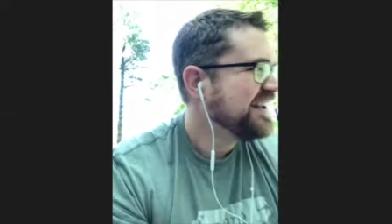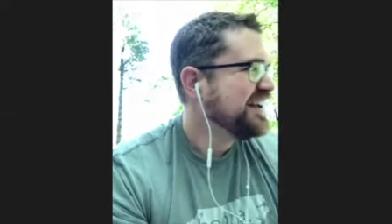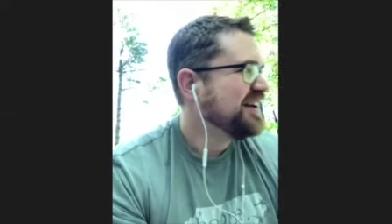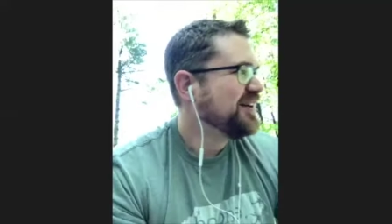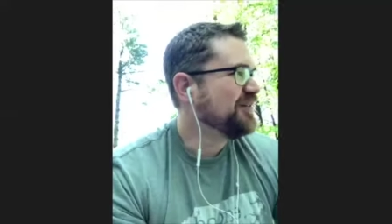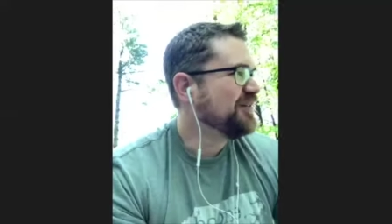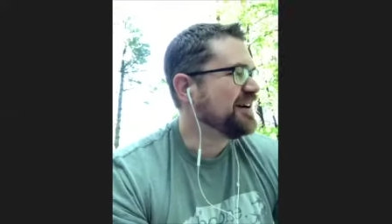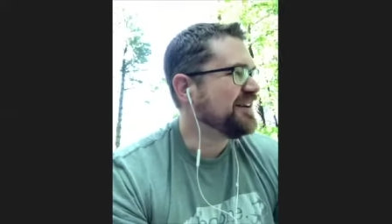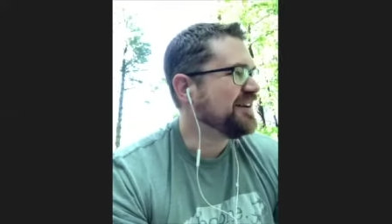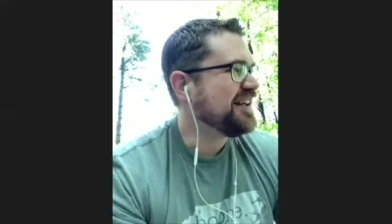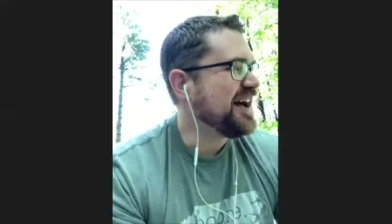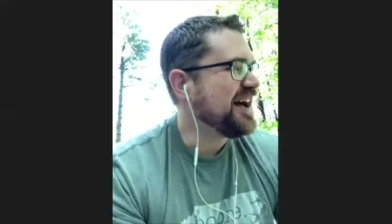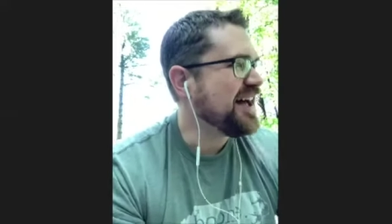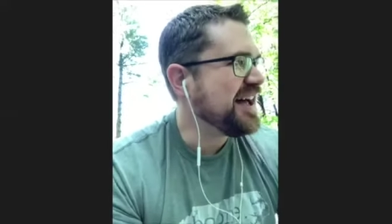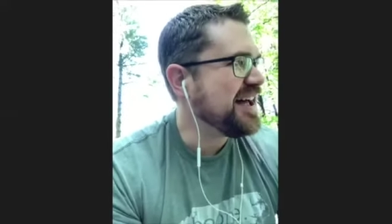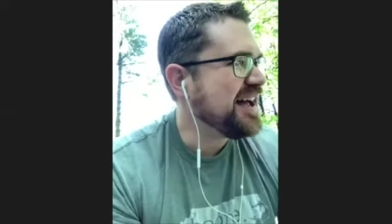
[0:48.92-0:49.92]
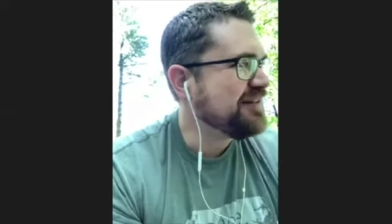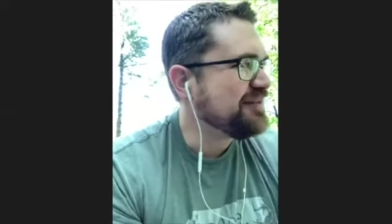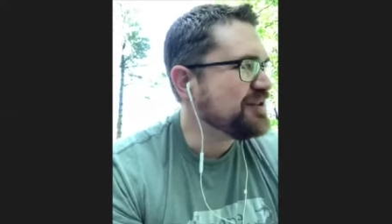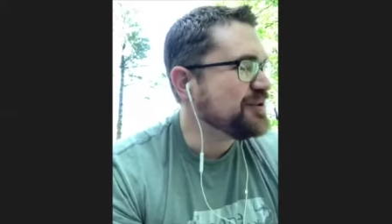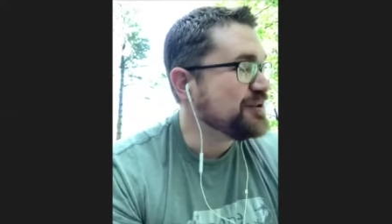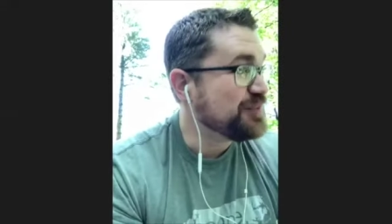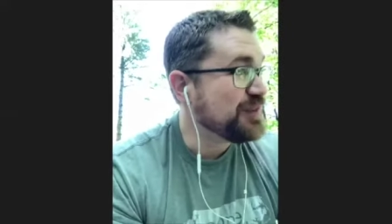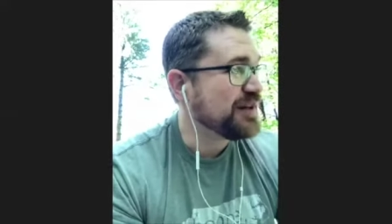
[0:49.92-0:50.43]
well, I, I, have a
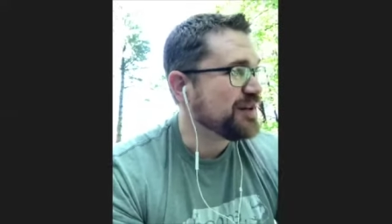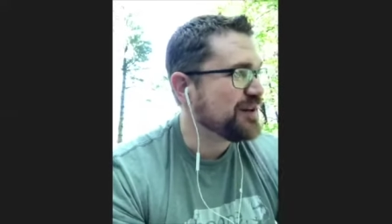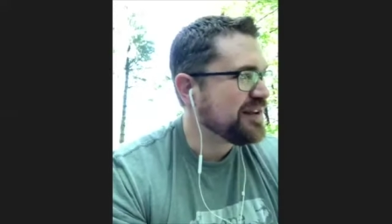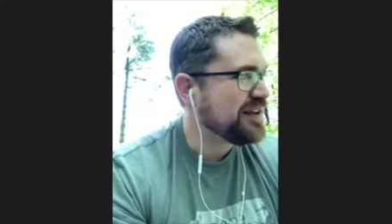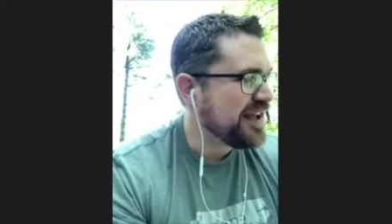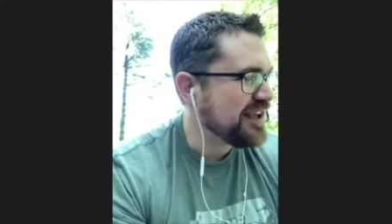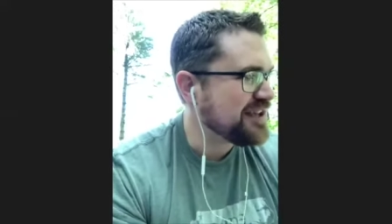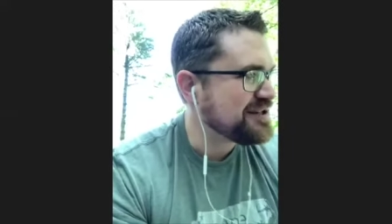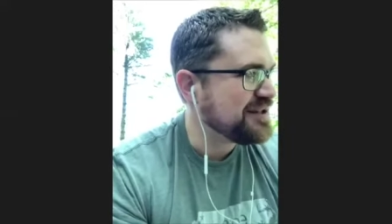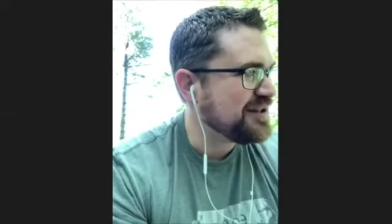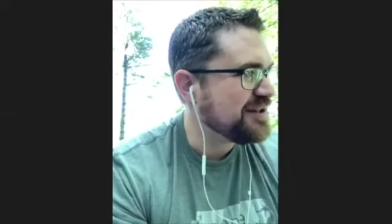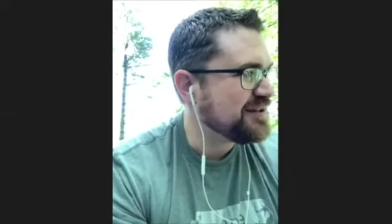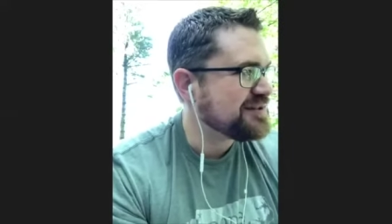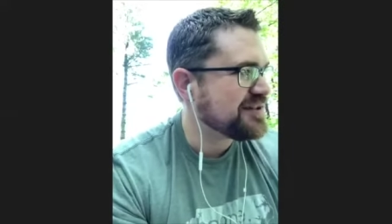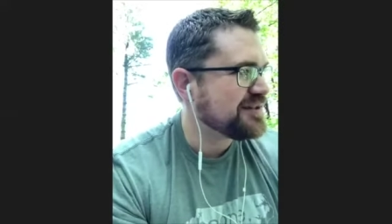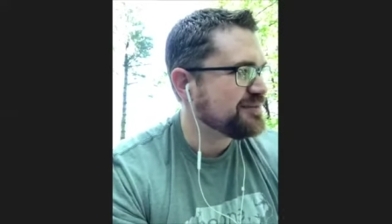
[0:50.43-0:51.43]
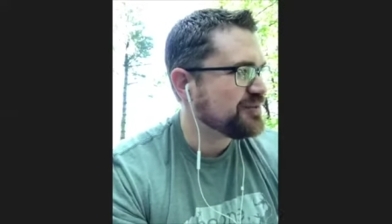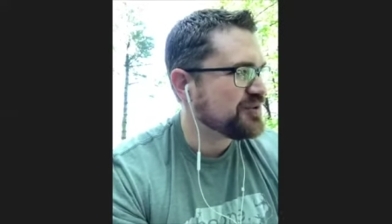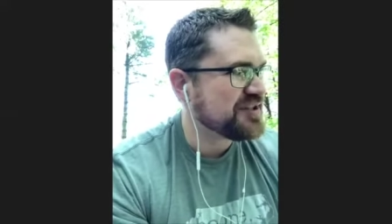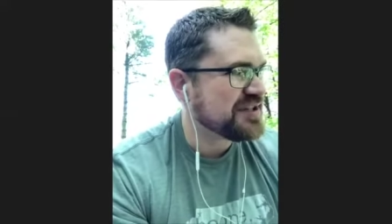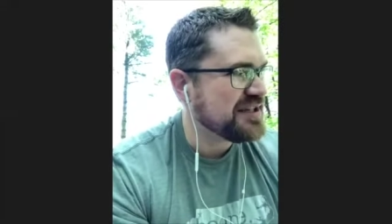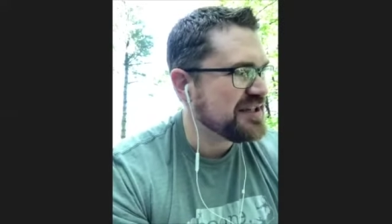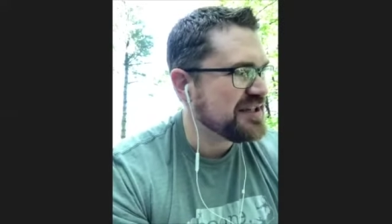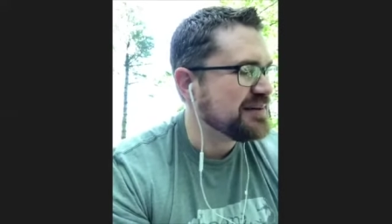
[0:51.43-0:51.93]
new beard, as you know. Some will
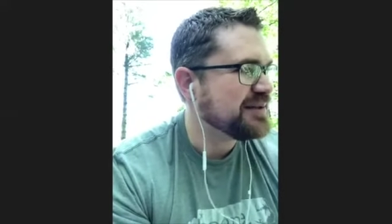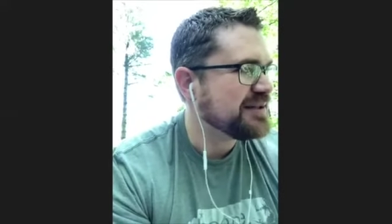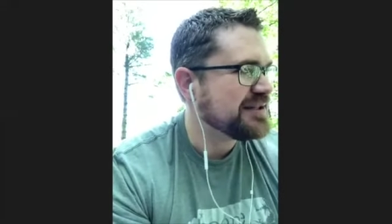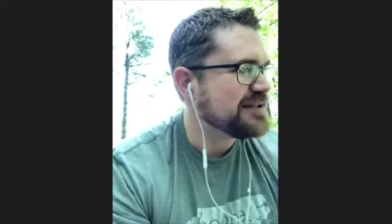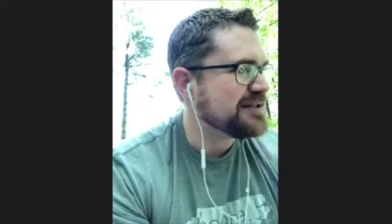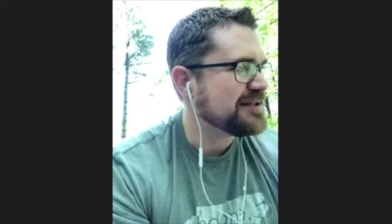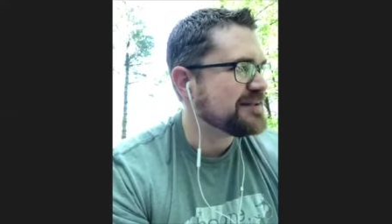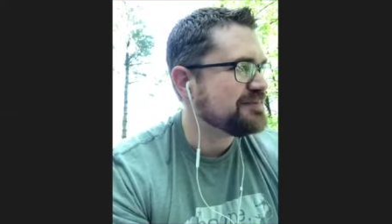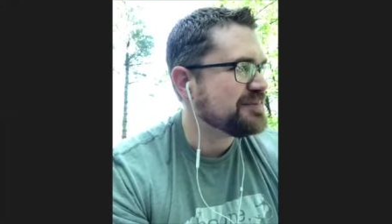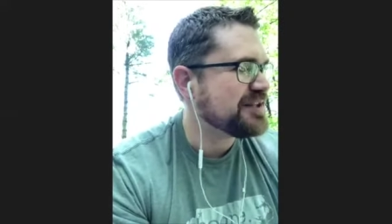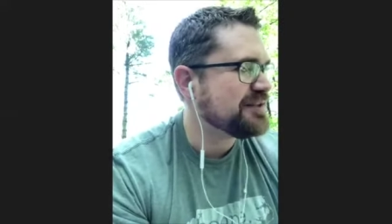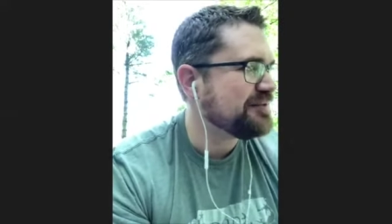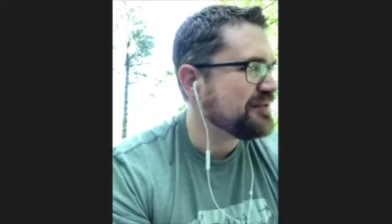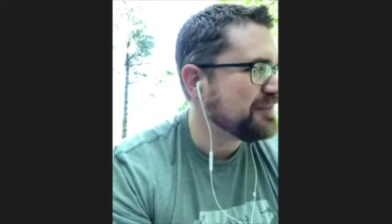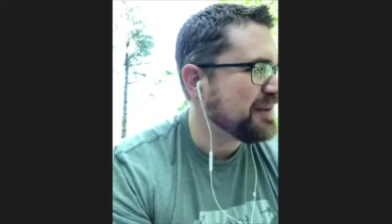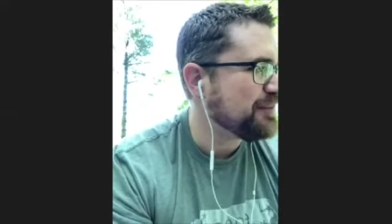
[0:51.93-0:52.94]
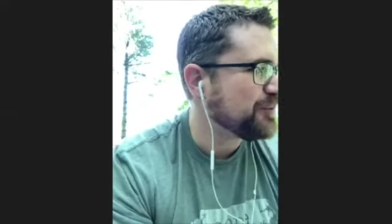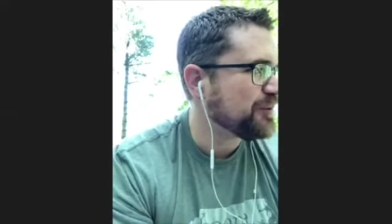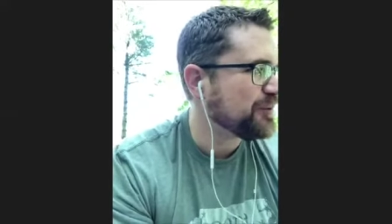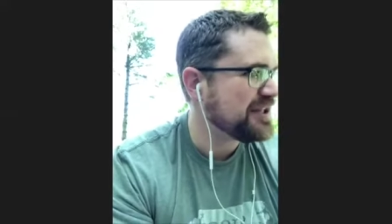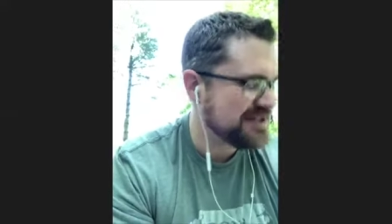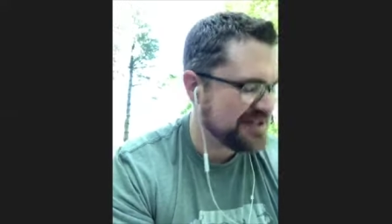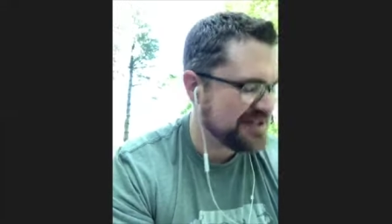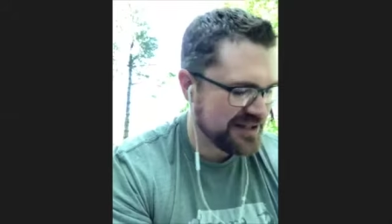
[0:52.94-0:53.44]
see, uh, but if people are
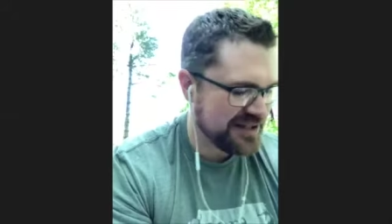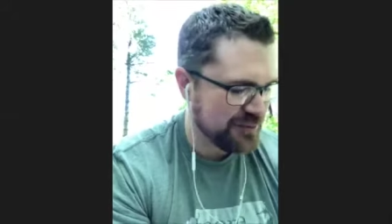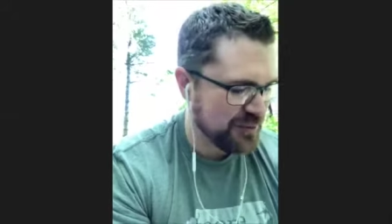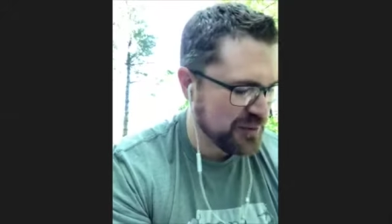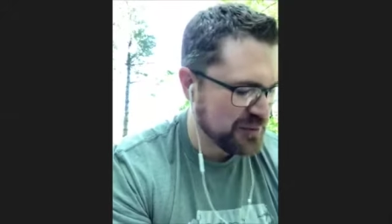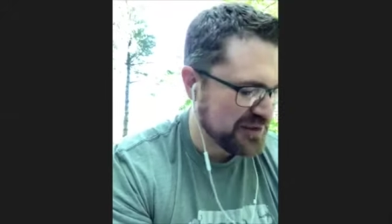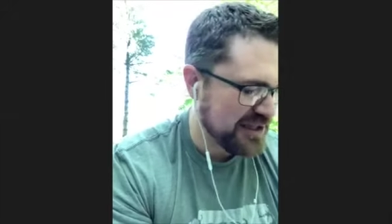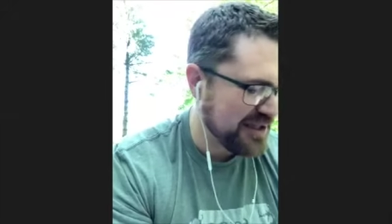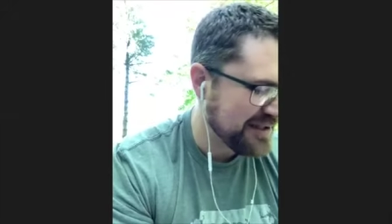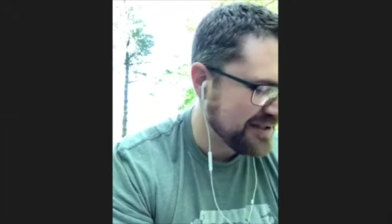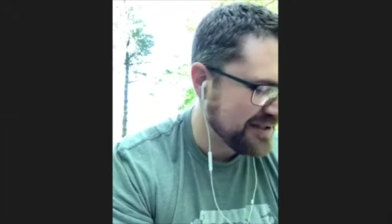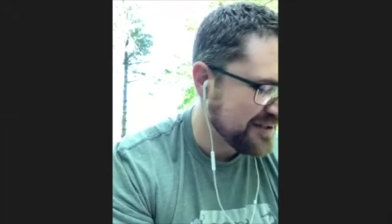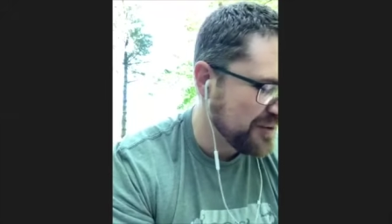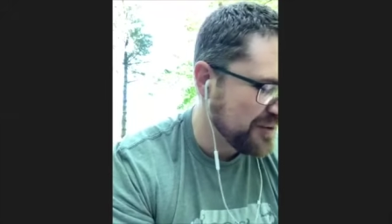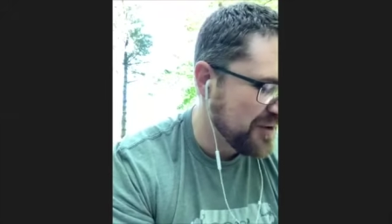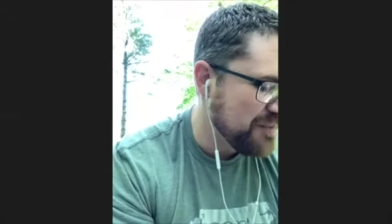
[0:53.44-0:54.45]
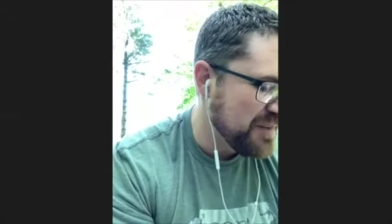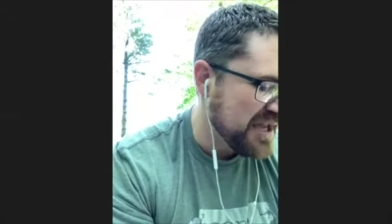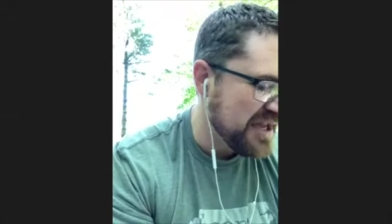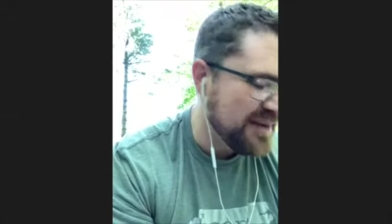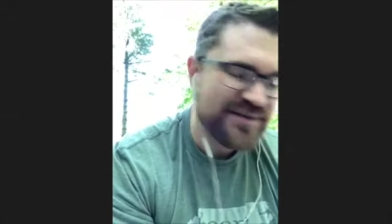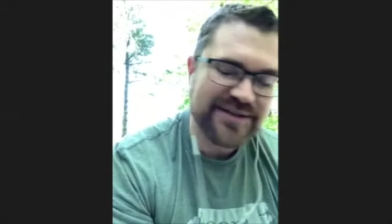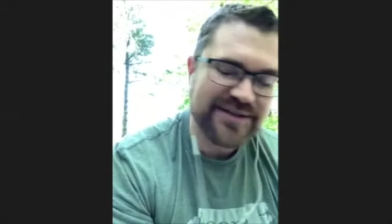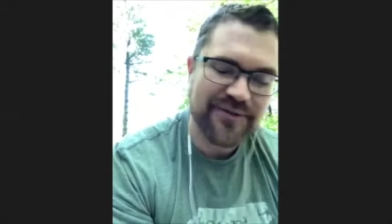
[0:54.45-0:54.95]
listening, they won't. And so the
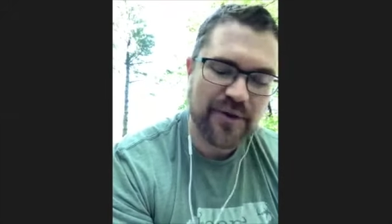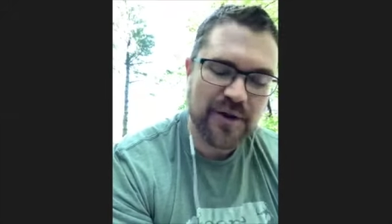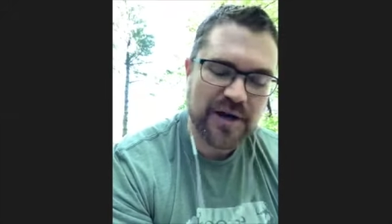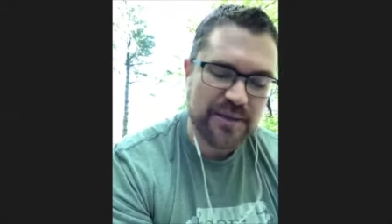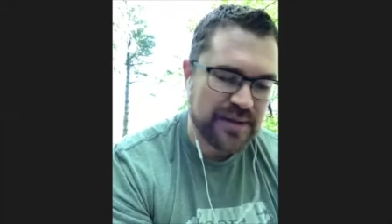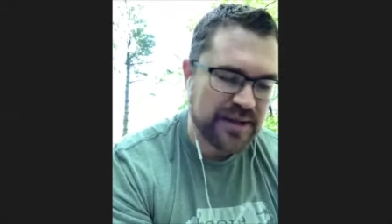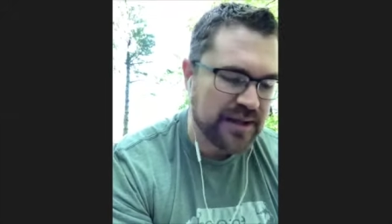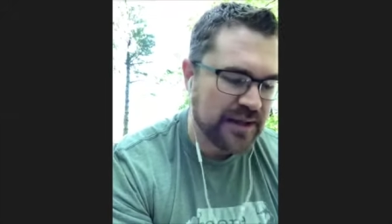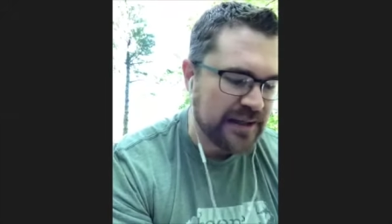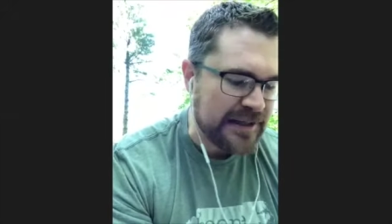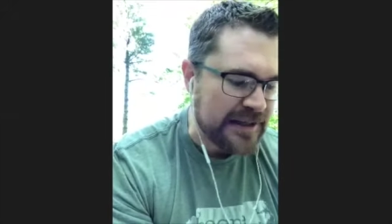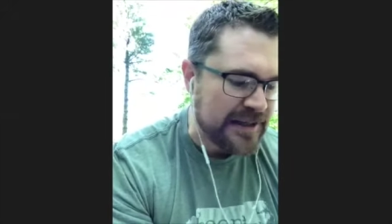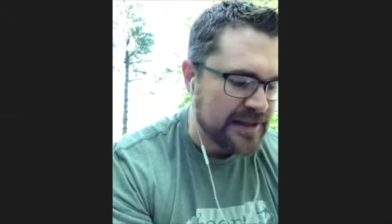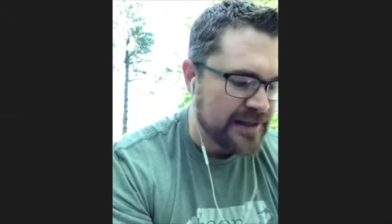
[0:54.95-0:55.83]
memes have already begun.